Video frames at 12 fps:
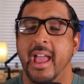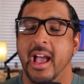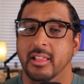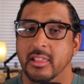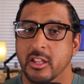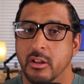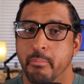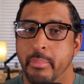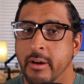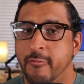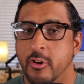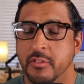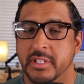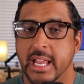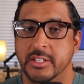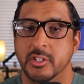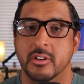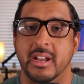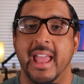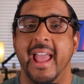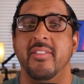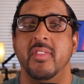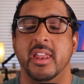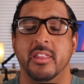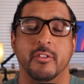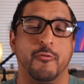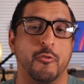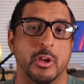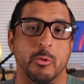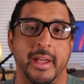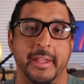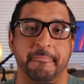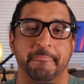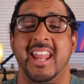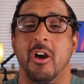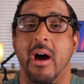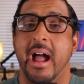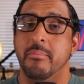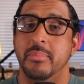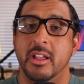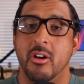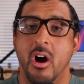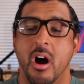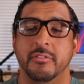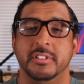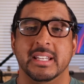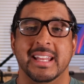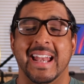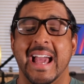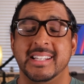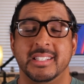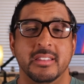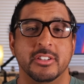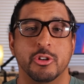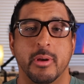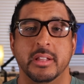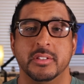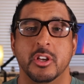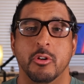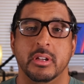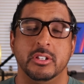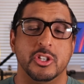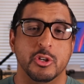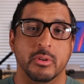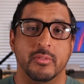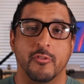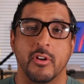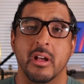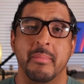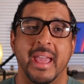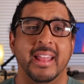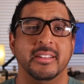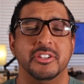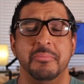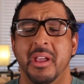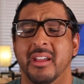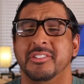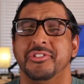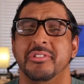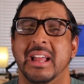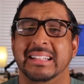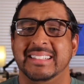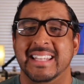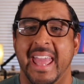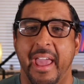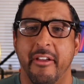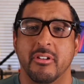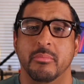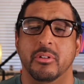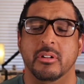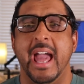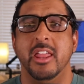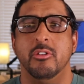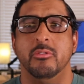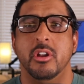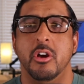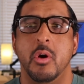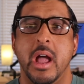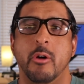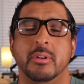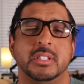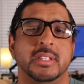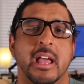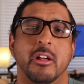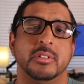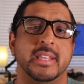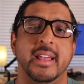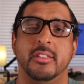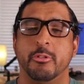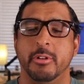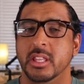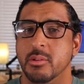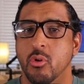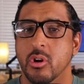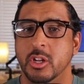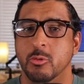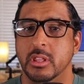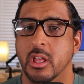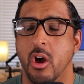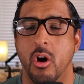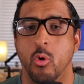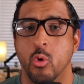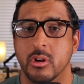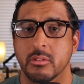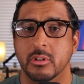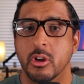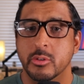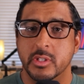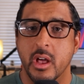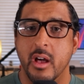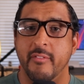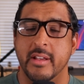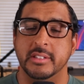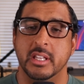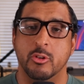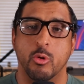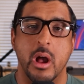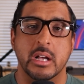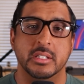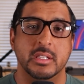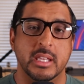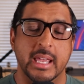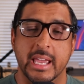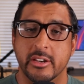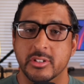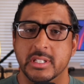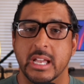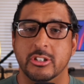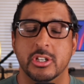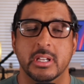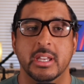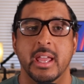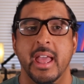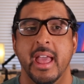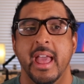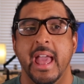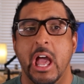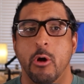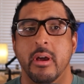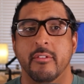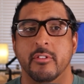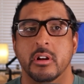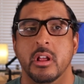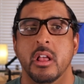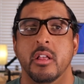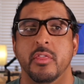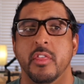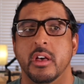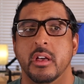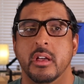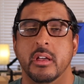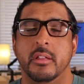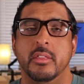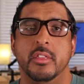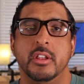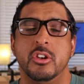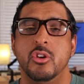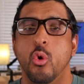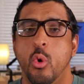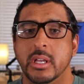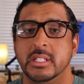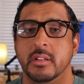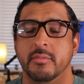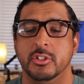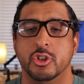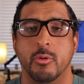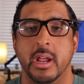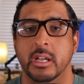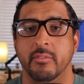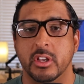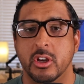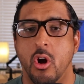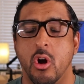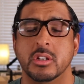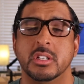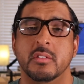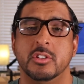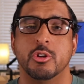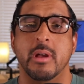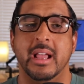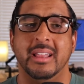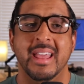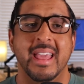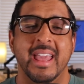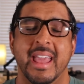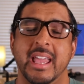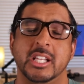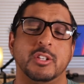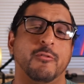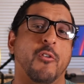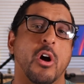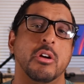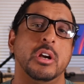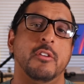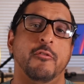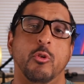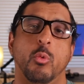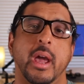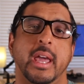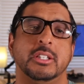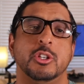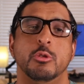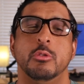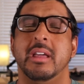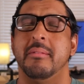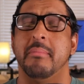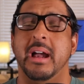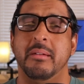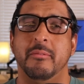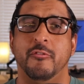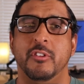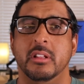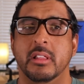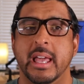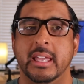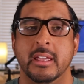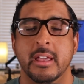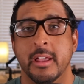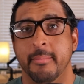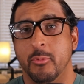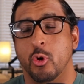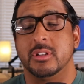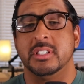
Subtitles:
a little buffer of desert, and then the freeway. Now, I'm there often, and I see the trains going to and from, and to be honest, they're not terrible. I don't know how it sounds at 3 in the morning when the horn goes off as they cross the intersection. However, the noise of the train, of the cars on the track, is far enough away to it might feel like or